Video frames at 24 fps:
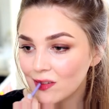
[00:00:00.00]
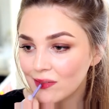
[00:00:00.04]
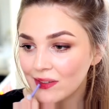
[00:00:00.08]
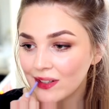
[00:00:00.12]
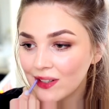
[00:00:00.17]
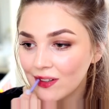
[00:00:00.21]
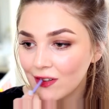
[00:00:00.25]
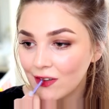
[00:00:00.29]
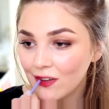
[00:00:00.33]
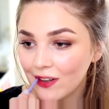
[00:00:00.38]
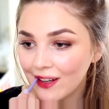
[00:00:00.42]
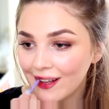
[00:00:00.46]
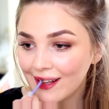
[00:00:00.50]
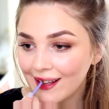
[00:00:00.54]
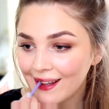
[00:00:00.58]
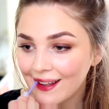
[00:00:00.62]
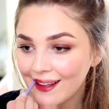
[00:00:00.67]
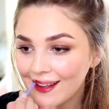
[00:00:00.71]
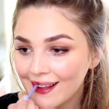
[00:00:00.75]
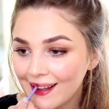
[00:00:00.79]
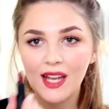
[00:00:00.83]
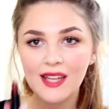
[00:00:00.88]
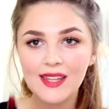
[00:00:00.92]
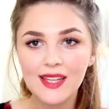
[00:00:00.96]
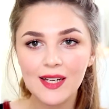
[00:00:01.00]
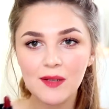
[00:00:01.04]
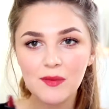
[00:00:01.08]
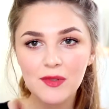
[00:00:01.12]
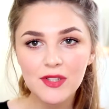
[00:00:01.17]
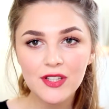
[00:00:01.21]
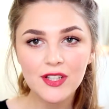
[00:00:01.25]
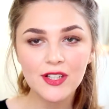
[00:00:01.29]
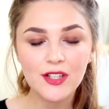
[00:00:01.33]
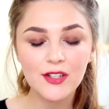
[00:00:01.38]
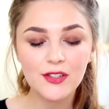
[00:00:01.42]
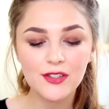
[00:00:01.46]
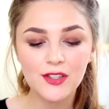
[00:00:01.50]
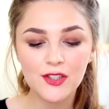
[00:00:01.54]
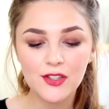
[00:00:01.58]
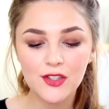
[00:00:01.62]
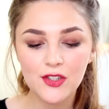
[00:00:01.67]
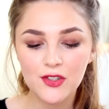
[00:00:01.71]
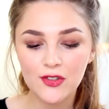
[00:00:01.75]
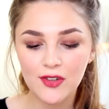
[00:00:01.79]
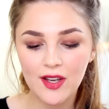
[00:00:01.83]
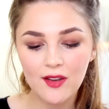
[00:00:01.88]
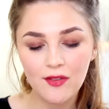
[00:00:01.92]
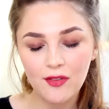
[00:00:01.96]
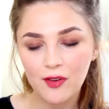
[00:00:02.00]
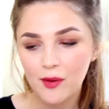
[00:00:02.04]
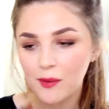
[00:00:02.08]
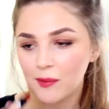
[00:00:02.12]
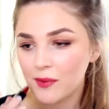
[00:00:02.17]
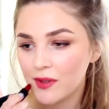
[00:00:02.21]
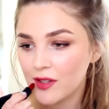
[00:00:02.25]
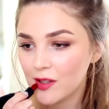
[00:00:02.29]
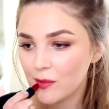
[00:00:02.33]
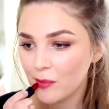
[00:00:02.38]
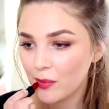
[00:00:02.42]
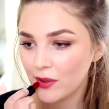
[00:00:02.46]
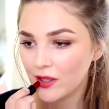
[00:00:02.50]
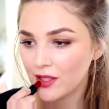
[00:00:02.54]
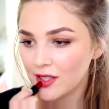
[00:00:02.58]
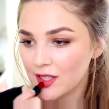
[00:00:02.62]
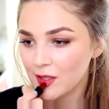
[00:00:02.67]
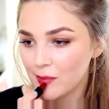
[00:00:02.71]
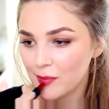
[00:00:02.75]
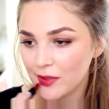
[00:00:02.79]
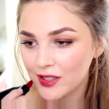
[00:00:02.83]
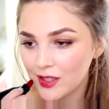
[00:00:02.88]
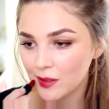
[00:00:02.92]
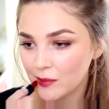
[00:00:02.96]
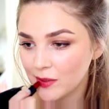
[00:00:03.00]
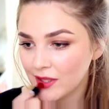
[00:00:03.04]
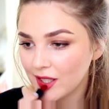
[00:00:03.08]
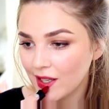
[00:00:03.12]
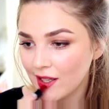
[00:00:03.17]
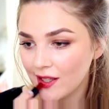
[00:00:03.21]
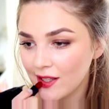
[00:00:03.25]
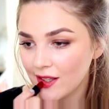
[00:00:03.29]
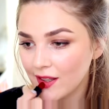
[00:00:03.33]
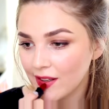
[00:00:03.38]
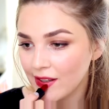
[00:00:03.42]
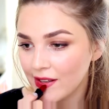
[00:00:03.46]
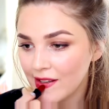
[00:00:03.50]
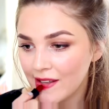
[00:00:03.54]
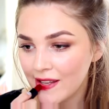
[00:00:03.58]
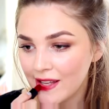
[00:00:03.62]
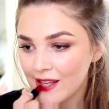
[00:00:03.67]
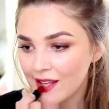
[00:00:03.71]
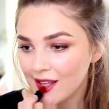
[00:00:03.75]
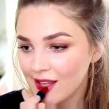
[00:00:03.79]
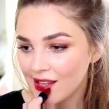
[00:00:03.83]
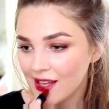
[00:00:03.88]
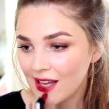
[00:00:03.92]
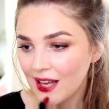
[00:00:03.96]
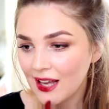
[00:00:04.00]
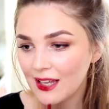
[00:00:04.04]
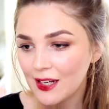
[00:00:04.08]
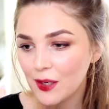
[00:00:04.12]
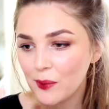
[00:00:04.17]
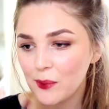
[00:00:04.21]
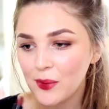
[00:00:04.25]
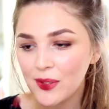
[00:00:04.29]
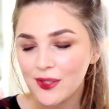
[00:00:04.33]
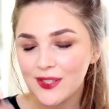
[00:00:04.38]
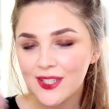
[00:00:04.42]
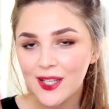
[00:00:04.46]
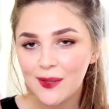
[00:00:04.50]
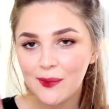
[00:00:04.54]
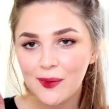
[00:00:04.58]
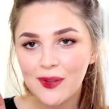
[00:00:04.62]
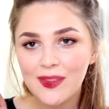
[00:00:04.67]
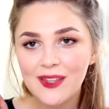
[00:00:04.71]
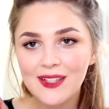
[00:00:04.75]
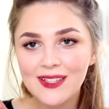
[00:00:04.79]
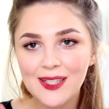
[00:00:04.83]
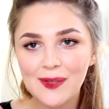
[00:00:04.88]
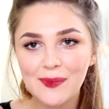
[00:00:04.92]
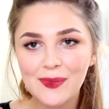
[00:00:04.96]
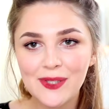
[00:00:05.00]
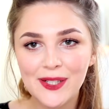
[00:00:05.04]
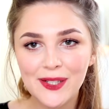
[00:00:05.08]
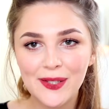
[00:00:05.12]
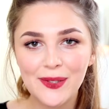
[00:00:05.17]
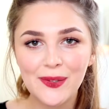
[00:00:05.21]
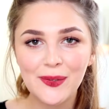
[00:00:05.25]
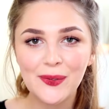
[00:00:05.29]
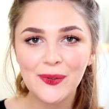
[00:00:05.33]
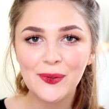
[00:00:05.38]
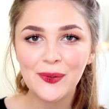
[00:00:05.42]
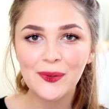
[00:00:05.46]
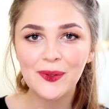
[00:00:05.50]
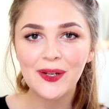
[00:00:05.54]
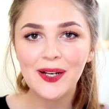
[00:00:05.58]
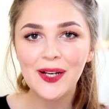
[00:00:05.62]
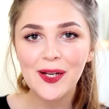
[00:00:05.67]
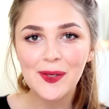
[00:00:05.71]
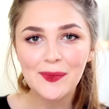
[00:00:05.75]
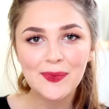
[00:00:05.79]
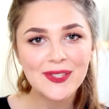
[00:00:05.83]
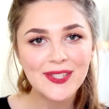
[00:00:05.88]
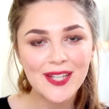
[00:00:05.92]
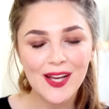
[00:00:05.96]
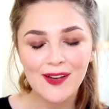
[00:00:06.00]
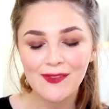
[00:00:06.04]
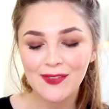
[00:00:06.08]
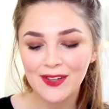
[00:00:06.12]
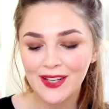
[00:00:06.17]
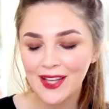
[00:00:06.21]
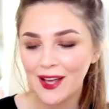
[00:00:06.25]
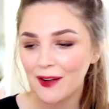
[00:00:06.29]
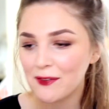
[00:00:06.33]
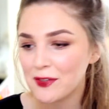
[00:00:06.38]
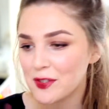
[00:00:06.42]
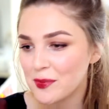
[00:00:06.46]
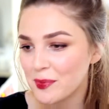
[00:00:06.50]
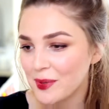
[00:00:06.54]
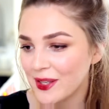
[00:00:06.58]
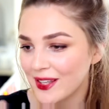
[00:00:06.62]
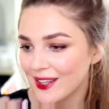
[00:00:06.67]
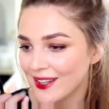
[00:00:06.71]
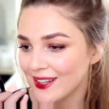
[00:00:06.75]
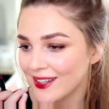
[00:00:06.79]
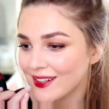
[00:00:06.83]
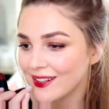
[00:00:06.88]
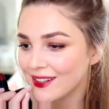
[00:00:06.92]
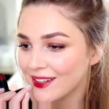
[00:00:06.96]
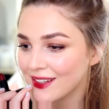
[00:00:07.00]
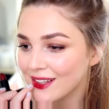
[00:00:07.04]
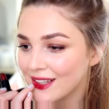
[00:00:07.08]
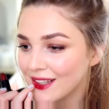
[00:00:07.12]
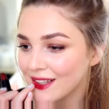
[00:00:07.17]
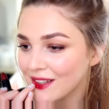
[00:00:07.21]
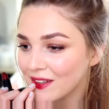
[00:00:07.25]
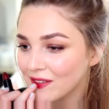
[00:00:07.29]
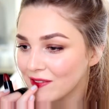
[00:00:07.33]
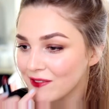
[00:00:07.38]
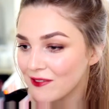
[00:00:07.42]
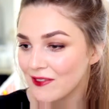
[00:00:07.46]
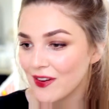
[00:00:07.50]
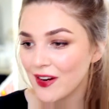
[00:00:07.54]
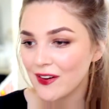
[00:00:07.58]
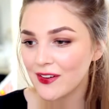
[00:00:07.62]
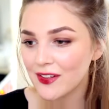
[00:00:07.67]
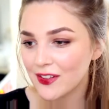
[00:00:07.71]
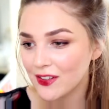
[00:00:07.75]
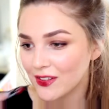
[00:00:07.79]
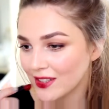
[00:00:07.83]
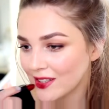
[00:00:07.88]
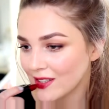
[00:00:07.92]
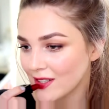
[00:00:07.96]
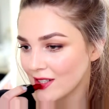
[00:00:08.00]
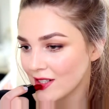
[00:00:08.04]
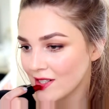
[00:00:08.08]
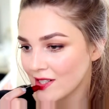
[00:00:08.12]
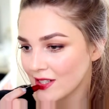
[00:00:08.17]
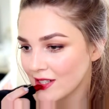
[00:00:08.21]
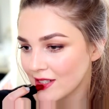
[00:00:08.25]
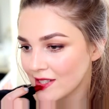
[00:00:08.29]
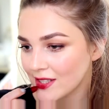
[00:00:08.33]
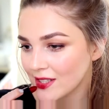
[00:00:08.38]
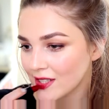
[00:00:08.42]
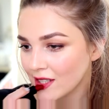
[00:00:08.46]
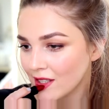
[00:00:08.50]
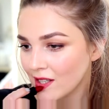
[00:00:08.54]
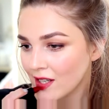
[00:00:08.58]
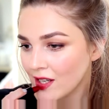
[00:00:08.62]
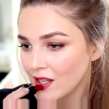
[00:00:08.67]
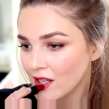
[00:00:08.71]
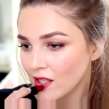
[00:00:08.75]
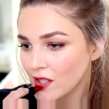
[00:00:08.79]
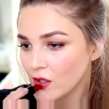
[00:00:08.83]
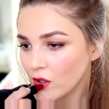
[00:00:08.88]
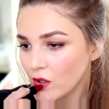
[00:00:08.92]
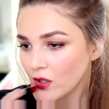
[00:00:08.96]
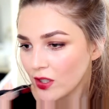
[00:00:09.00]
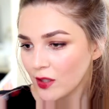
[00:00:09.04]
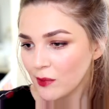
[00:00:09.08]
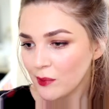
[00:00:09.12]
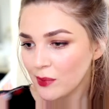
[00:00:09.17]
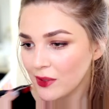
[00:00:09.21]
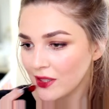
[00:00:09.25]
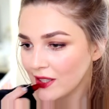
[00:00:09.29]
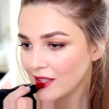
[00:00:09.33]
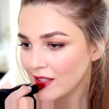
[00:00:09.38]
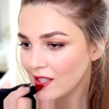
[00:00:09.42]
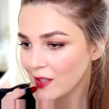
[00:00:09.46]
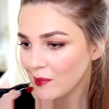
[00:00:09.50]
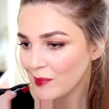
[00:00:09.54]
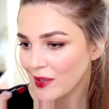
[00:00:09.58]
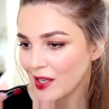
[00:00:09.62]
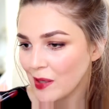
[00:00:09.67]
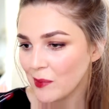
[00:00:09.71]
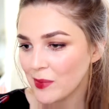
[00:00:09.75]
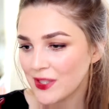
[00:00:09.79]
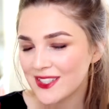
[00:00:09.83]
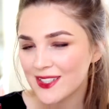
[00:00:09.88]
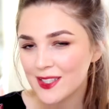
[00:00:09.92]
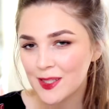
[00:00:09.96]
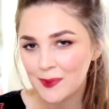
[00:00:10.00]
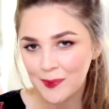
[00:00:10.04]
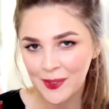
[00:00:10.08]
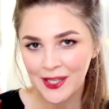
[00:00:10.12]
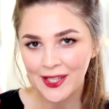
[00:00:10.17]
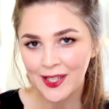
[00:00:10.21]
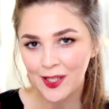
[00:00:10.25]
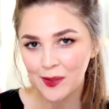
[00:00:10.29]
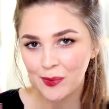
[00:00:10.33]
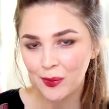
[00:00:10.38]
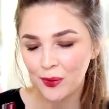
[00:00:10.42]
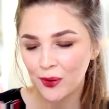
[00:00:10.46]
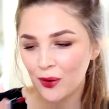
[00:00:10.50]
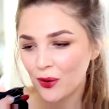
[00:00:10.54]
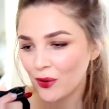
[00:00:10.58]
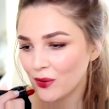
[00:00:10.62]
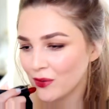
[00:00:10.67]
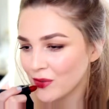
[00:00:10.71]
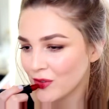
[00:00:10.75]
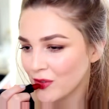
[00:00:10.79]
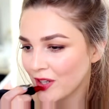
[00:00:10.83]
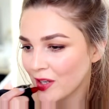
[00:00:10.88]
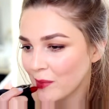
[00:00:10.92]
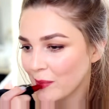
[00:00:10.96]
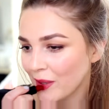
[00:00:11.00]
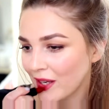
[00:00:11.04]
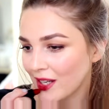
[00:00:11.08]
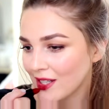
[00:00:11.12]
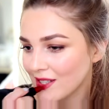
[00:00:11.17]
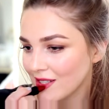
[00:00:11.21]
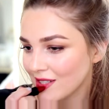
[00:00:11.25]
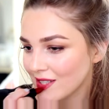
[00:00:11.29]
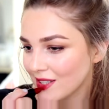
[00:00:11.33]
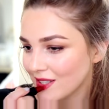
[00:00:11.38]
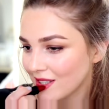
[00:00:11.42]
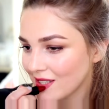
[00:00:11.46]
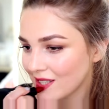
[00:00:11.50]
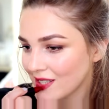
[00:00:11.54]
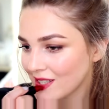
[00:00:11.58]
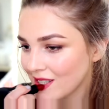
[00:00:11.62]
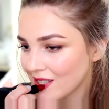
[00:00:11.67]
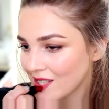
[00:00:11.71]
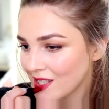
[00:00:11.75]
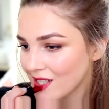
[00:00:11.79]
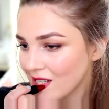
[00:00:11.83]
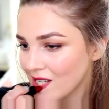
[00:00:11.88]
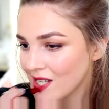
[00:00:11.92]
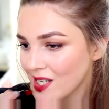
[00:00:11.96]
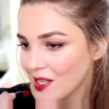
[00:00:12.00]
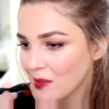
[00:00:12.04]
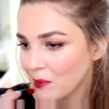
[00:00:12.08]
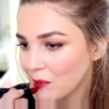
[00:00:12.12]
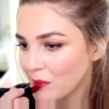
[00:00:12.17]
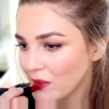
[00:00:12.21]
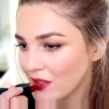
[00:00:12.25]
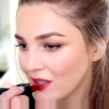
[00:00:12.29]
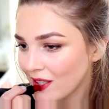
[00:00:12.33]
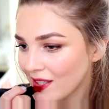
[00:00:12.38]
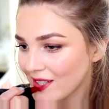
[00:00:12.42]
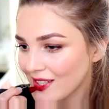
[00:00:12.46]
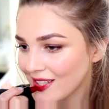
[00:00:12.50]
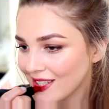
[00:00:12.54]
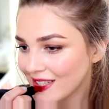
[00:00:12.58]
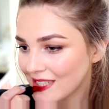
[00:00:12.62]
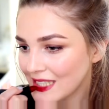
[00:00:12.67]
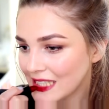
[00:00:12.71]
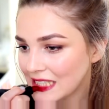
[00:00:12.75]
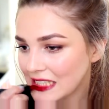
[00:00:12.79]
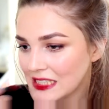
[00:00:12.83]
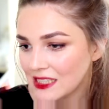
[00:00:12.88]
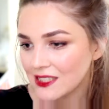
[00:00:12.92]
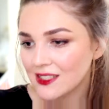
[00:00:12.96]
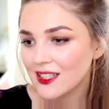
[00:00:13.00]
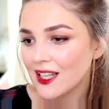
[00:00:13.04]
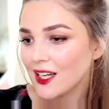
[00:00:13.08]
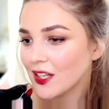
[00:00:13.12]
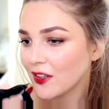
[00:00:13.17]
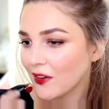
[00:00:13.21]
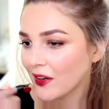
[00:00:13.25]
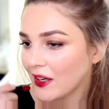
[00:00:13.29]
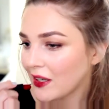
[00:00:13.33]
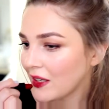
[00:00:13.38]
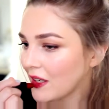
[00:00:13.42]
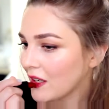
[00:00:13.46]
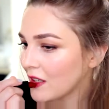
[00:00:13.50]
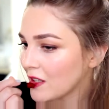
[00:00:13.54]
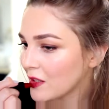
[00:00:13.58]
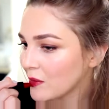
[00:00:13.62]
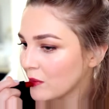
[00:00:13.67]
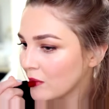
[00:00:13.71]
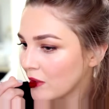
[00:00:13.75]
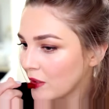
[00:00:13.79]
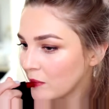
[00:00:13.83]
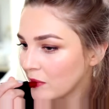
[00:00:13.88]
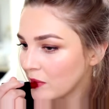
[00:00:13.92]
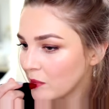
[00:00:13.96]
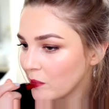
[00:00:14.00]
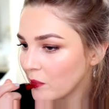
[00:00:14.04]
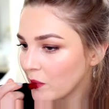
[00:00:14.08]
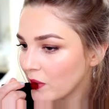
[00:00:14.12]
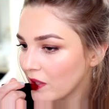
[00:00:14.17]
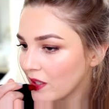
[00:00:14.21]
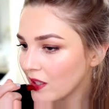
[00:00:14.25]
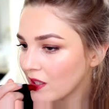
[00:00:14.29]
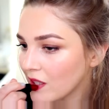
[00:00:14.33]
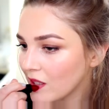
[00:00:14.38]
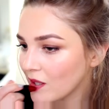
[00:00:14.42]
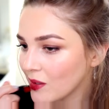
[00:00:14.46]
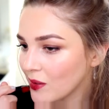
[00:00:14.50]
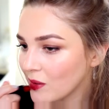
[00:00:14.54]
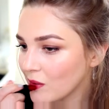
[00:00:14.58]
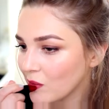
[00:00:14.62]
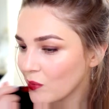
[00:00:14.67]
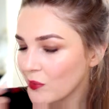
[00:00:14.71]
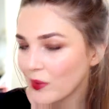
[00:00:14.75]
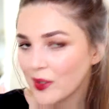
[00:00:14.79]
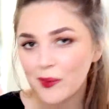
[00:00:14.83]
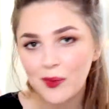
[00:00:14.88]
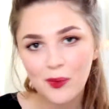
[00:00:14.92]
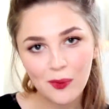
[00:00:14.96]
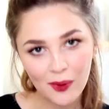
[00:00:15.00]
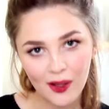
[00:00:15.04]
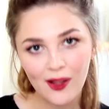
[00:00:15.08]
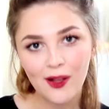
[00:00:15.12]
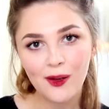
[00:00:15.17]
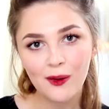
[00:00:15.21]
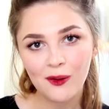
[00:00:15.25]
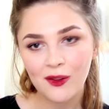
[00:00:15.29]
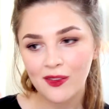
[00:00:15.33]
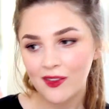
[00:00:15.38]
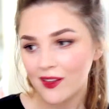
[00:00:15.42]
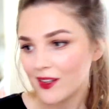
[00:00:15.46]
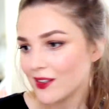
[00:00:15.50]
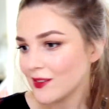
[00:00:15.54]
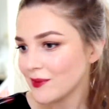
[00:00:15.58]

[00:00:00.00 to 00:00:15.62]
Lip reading: on a bit longer. And then I'm just going to use it straight from the bullet to build up the colour. And I will say with this lipstick, your lips definitely have to be in very good condition. It's not completely matte, but it does pick up on a lot of dry patches, and mine aren't that great at the moment, but we will work with